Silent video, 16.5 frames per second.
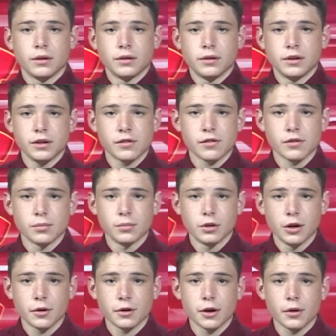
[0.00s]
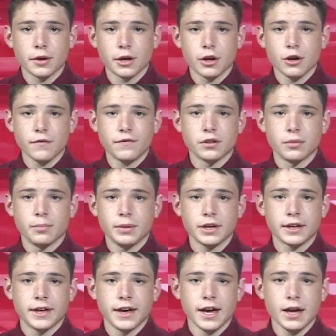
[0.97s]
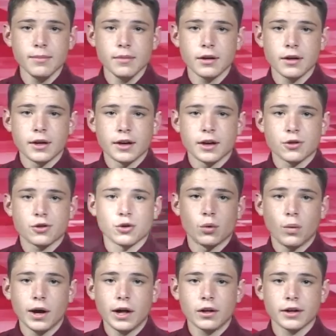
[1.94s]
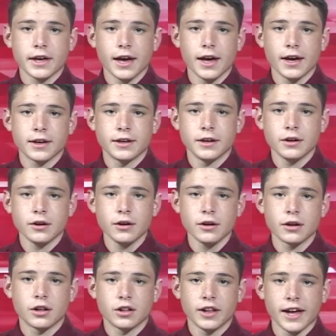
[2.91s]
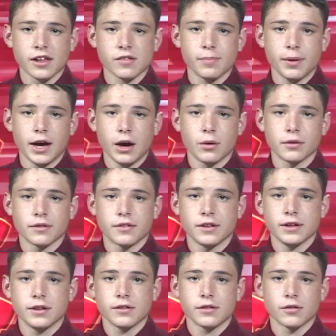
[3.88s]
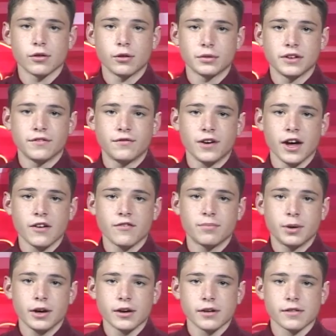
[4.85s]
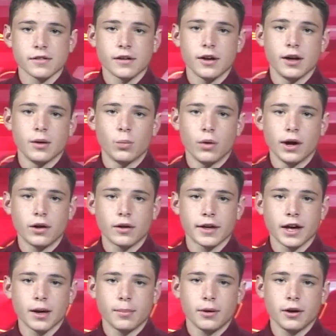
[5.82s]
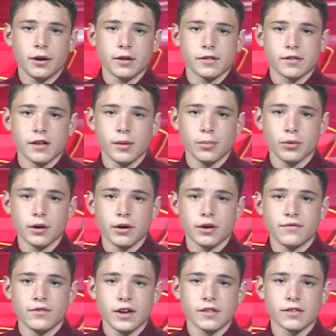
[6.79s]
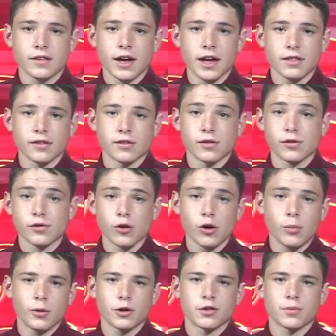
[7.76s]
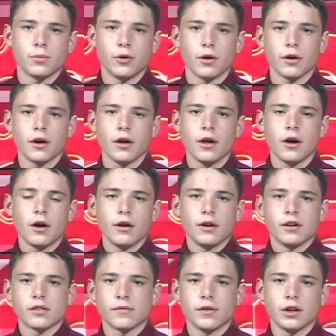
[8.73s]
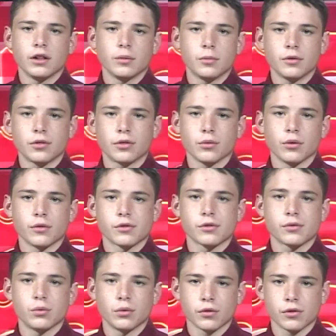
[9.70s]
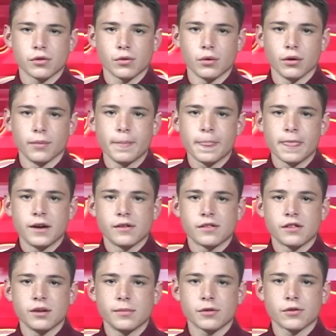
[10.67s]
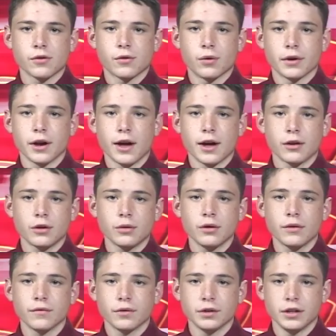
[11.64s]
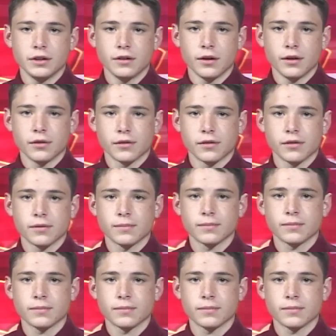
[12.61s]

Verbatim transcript: Need some logo gear for the big game? Get your Wildcat gear, class power tees are only five bucks, and Wildcat paw temporary face tats and so much more is available through our school store. See Mr. Coronado for details.